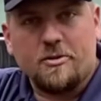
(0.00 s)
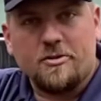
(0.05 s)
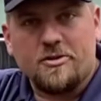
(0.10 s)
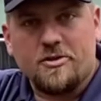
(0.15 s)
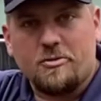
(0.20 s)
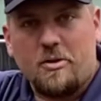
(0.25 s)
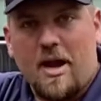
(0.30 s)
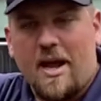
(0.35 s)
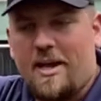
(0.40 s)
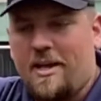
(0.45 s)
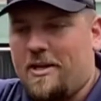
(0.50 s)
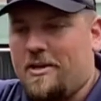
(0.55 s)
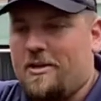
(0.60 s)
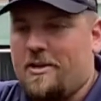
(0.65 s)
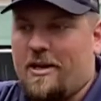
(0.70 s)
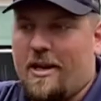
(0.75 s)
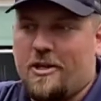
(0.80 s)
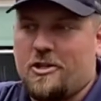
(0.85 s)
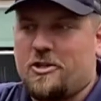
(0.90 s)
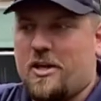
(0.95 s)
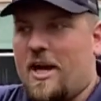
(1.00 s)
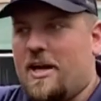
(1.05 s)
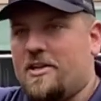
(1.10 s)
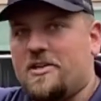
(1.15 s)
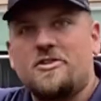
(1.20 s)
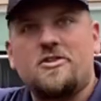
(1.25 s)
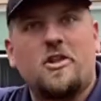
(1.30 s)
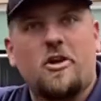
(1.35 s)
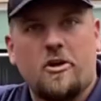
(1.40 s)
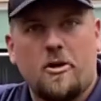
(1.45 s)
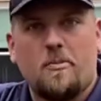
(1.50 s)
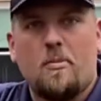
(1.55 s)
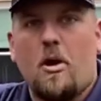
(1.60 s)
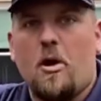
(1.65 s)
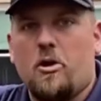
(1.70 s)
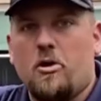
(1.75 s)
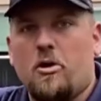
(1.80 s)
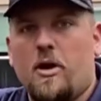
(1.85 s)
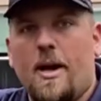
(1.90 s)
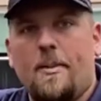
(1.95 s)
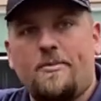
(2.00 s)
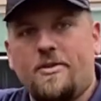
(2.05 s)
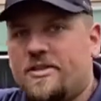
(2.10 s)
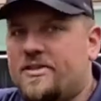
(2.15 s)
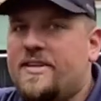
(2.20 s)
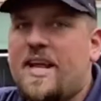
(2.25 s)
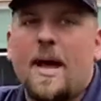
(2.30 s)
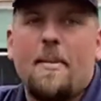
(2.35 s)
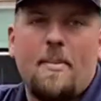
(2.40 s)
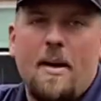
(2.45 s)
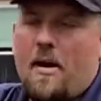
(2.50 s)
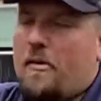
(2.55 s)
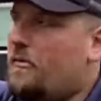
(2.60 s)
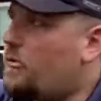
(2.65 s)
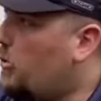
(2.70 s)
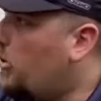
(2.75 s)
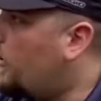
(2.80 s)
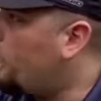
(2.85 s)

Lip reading: right? You're not trying to slow your partner up, just tap out for them.